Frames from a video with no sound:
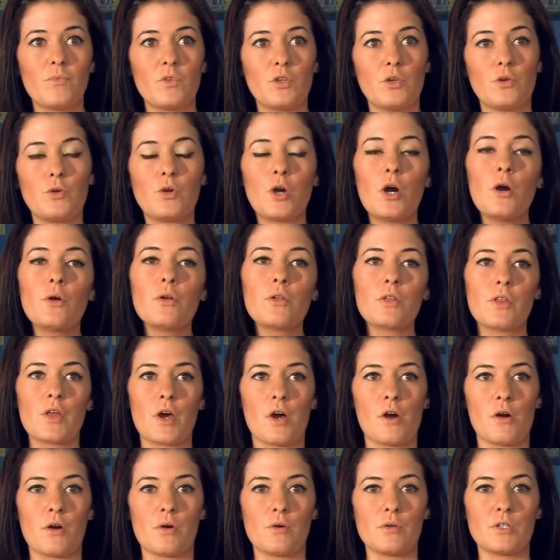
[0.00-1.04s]
you go to
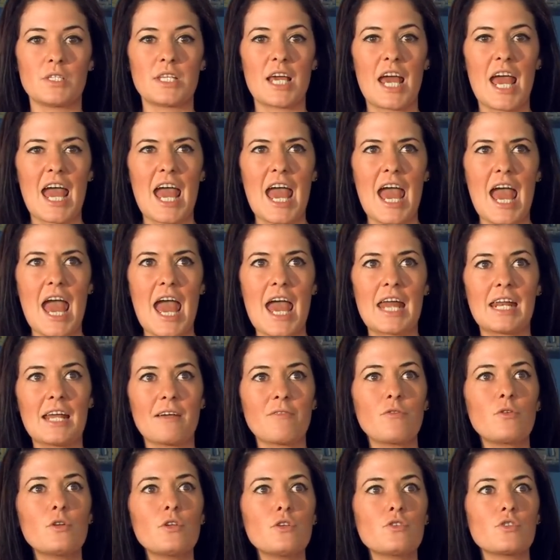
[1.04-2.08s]
those and
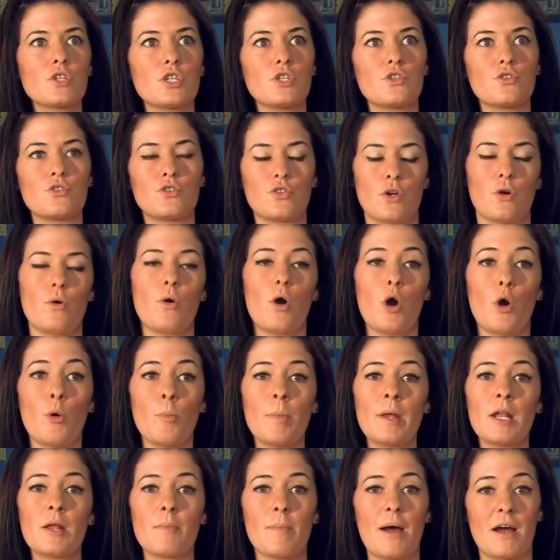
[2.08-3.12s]
everyone usually is so
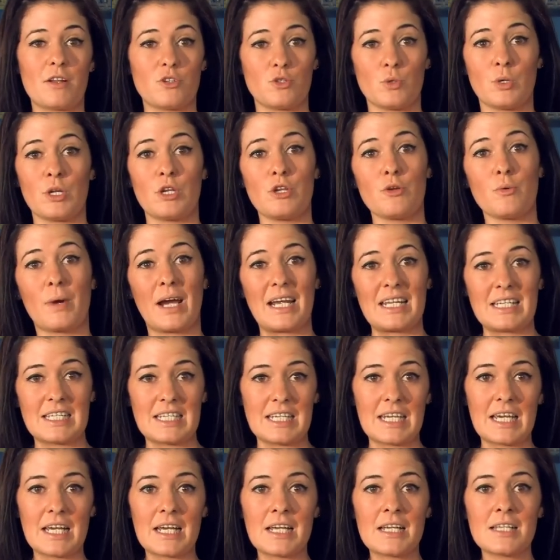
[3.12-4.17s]
open about doing new
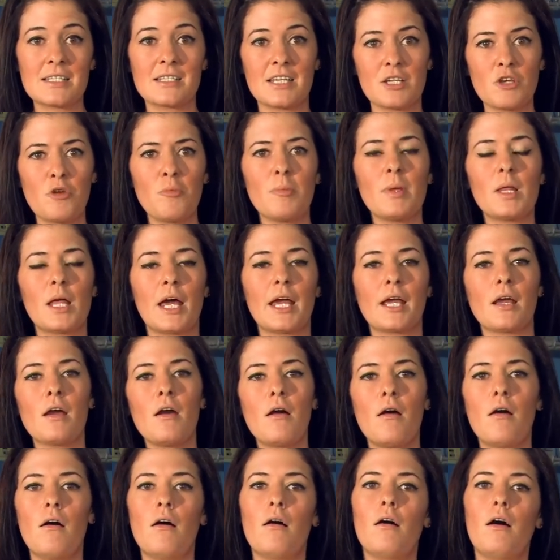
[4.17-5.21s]
ideas that you can be like,
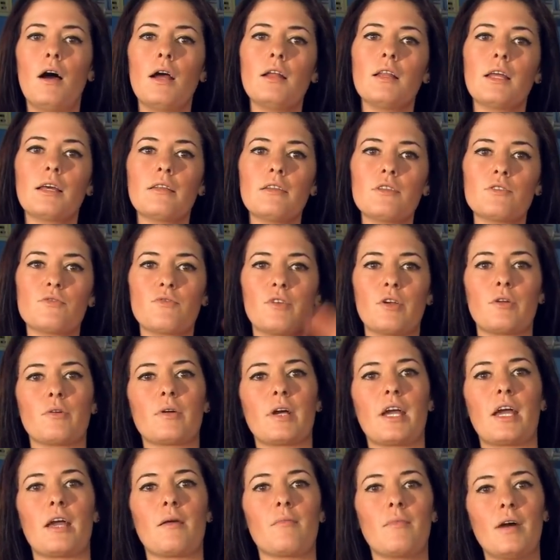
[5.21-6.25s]
I like this video
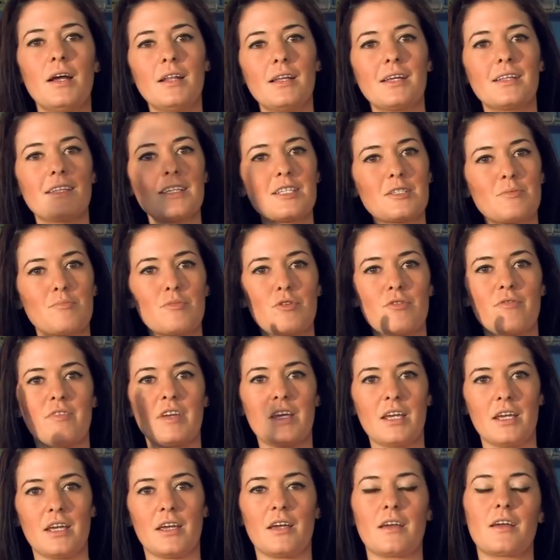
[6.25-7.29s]
game, I like this
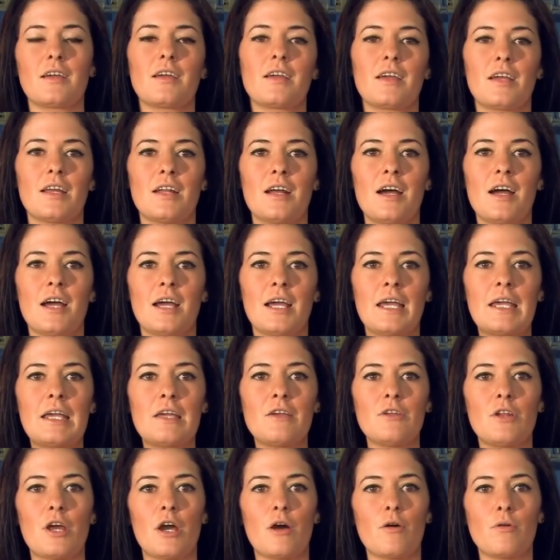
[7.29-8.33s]
movie, can I,
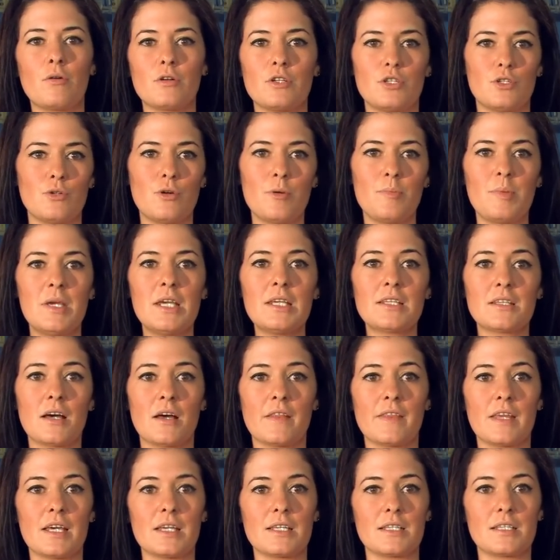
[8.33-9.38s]
you know, do a piece
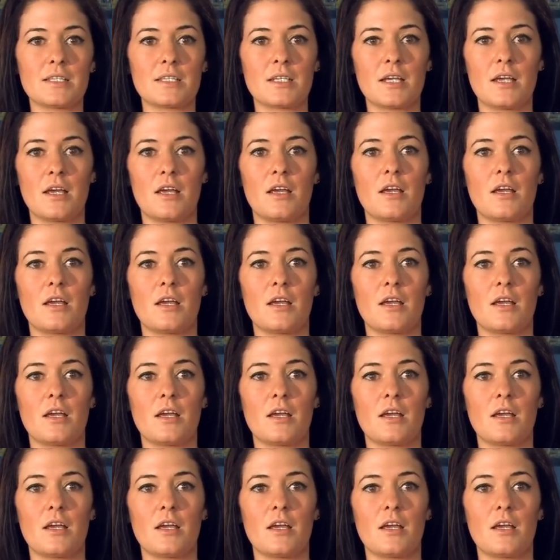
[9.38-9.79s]
on this?